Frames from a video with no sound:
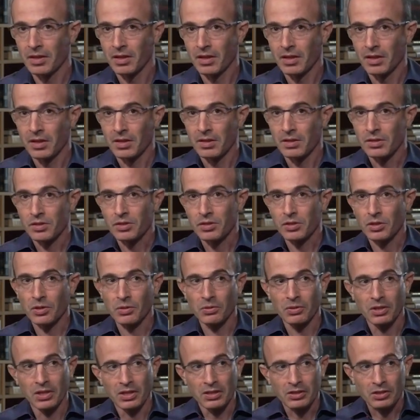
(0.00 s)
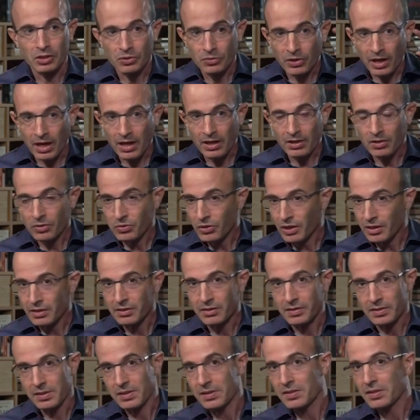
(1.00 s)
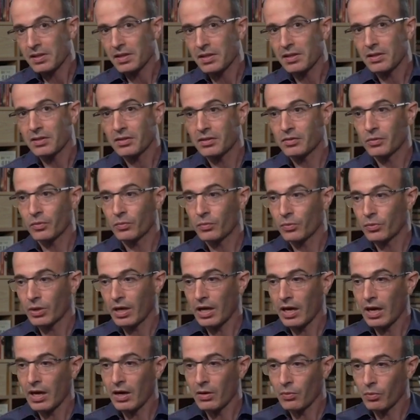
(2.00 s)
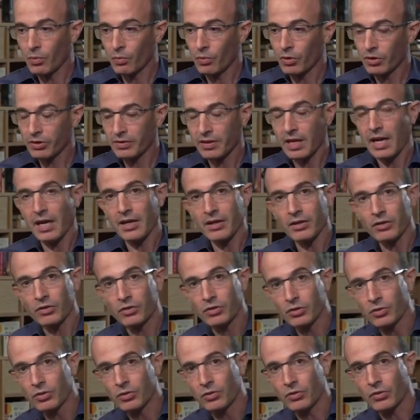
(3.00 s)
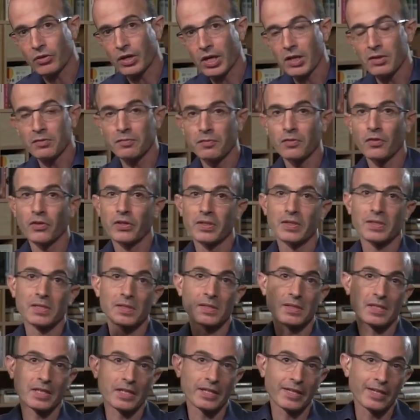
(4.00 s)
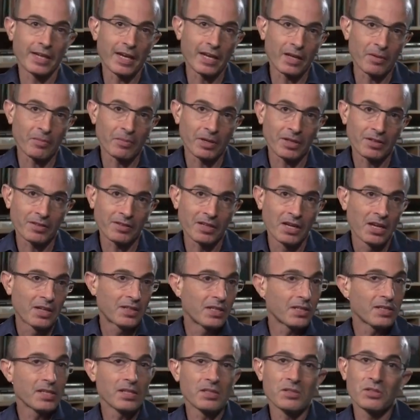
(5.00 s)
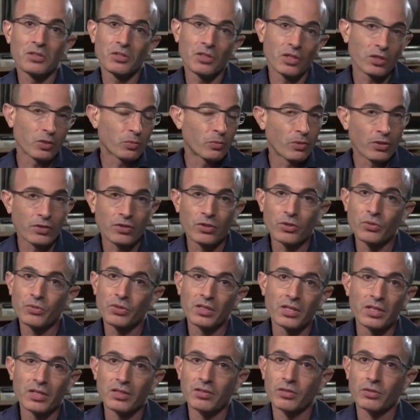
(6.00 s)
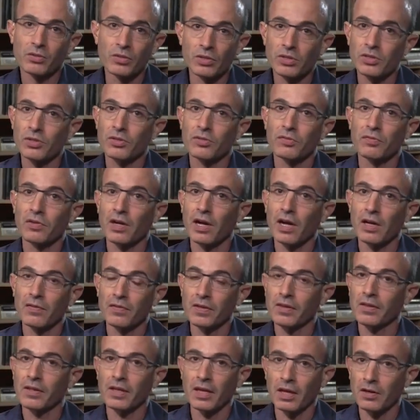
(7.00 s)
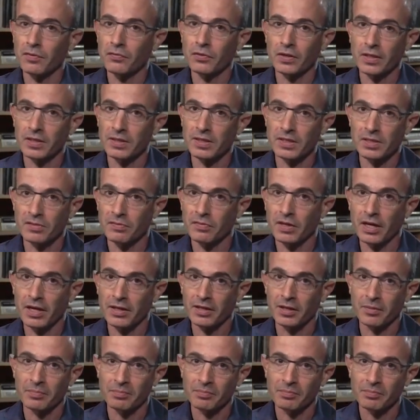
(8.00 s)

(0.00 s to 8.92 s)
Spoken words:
So trying to understand how what I do influences the climate, this is not what you need to survive in the African savanna.